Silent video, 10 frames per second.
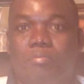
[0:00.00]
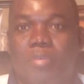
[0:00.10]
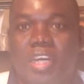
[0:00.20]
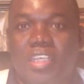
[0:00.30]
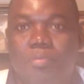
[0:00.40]

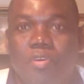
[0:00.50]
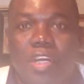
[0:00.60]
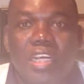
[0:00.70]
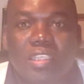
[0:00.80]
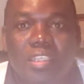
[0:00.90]
my
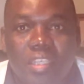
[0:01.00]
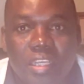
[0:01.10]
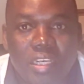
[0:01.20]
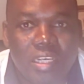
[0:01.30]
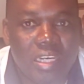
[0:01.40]
experience
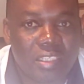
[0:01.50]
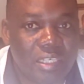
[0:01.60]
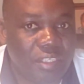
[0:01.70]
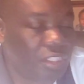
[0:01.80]
here as an